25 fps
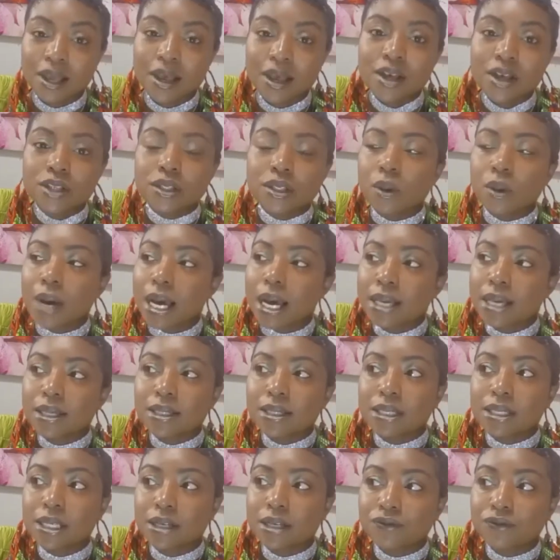So I
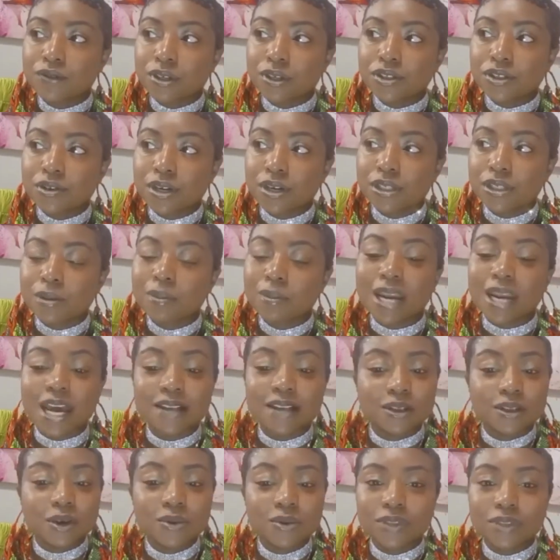understand the frustration, but I
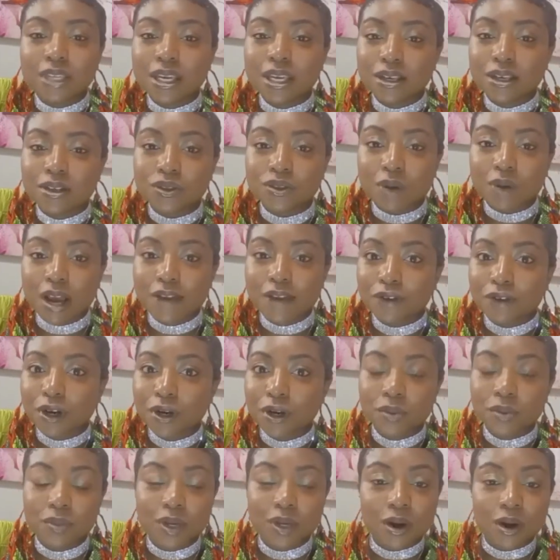don't think it's right for her
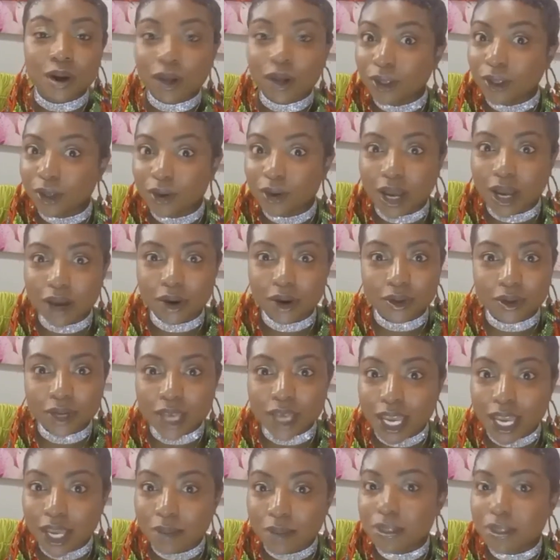to be calling her out her
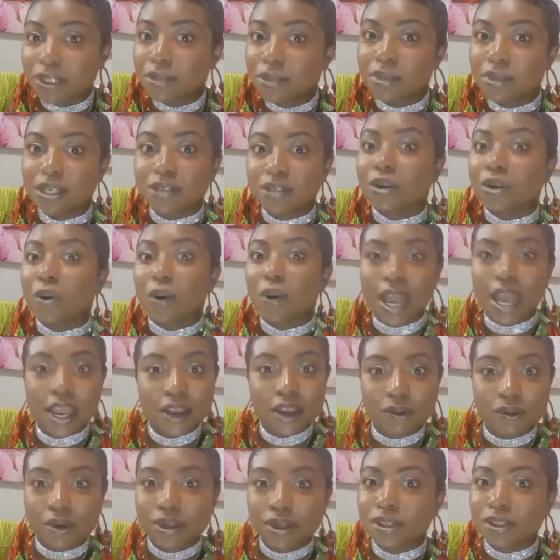name and to be so
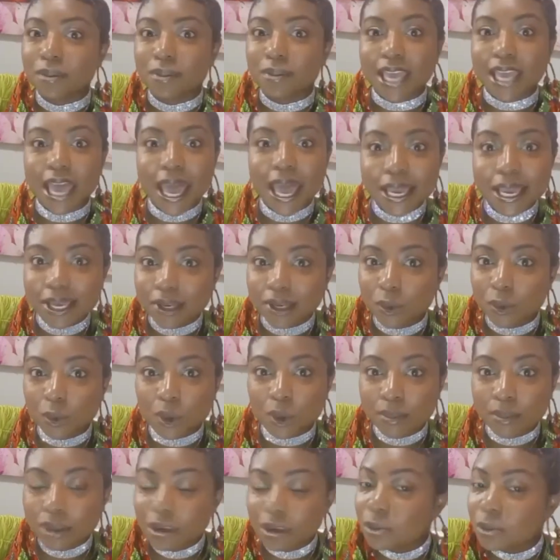angry and to be hating the
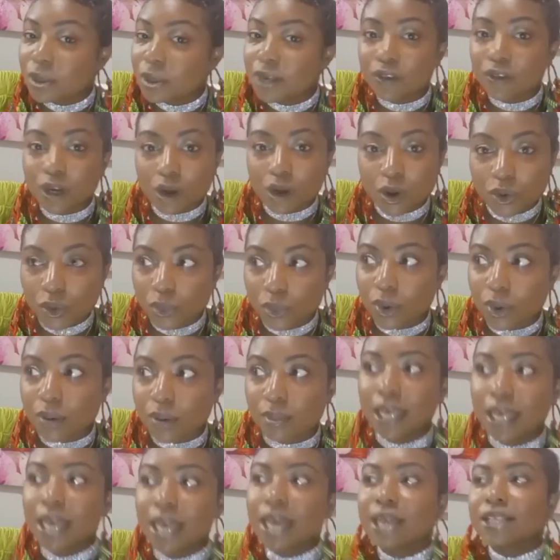woman. You don't even know the
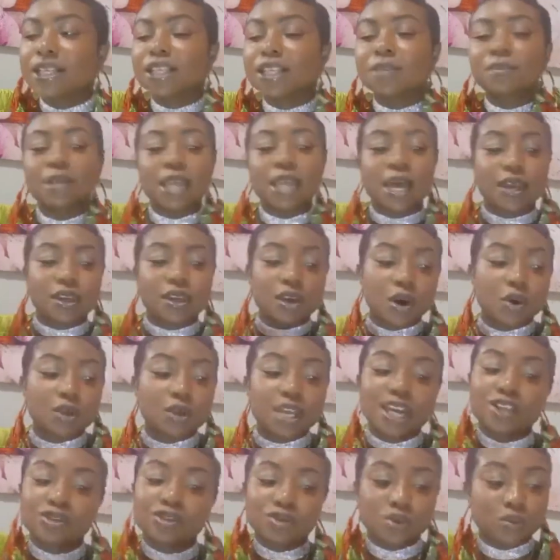woman. Just be like, yo,
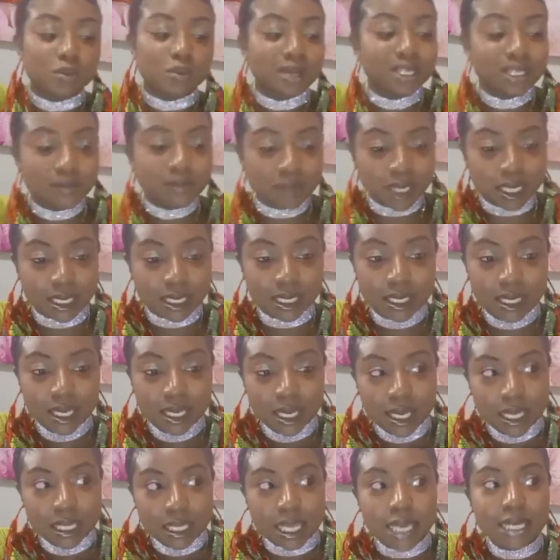that's too much money.
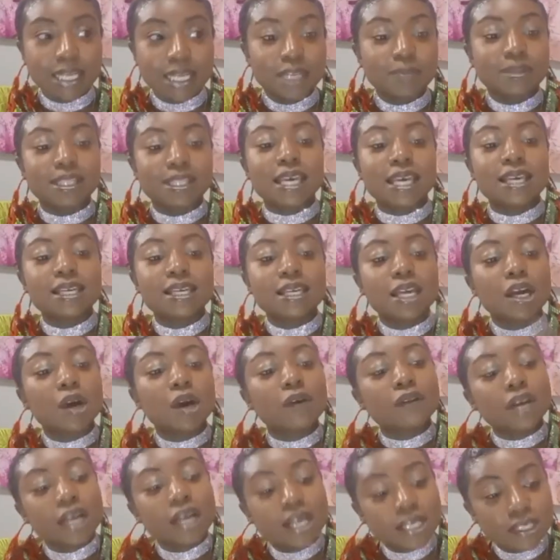They need to be taking care
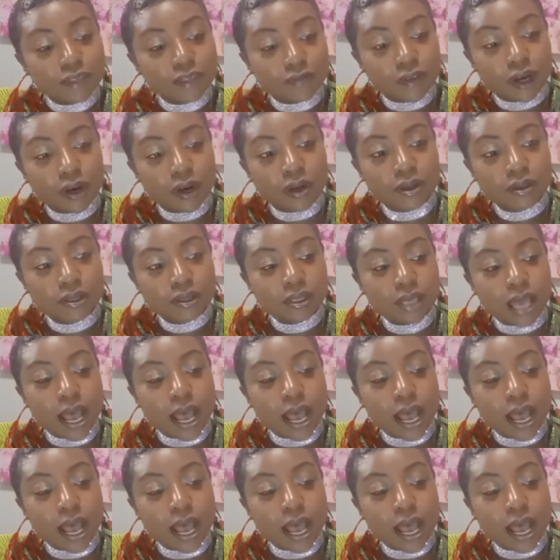of us first.